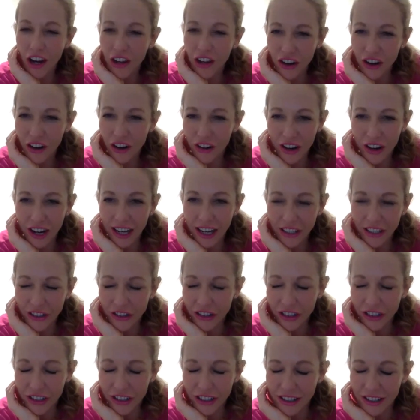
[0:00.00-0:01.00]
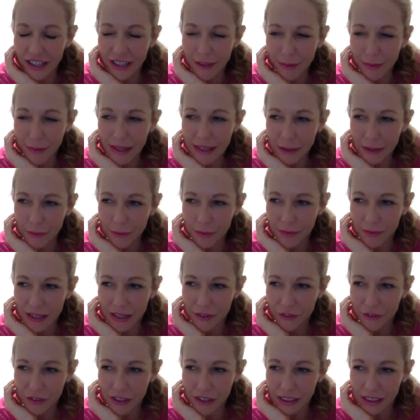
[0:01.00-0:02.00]
know. There's been
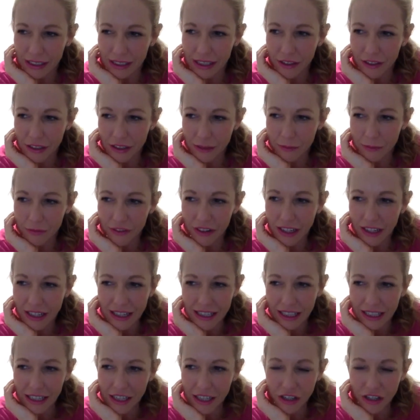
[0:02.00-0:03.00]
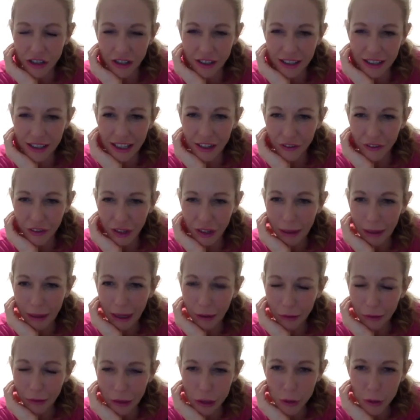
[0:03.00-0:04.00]
definitely some funny T-shirts that have come
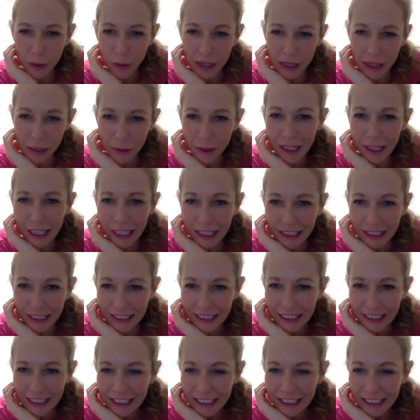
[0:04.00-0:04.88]
out with 2020, and